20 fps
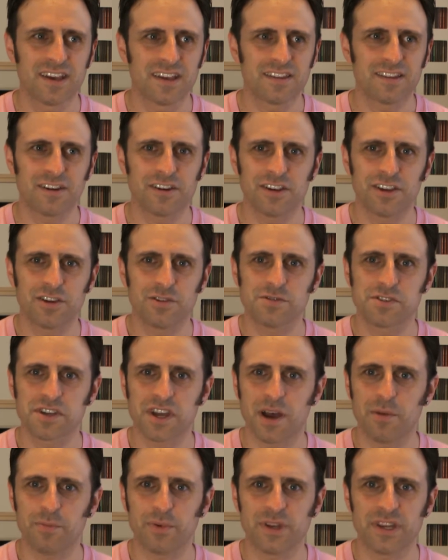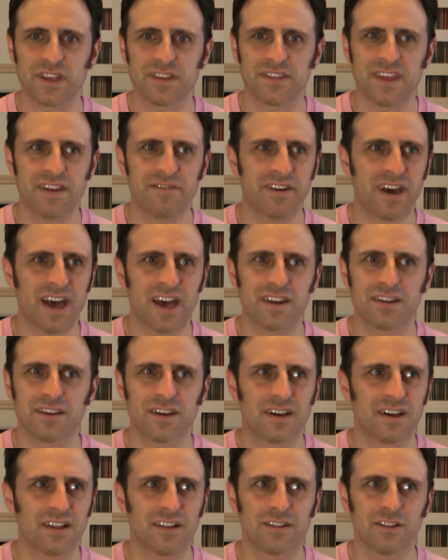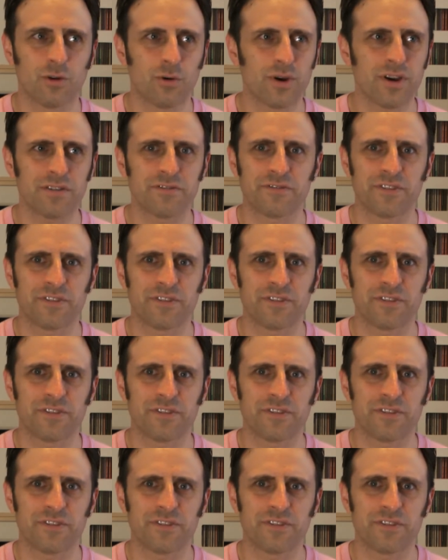They're a huge company. They've had a loyal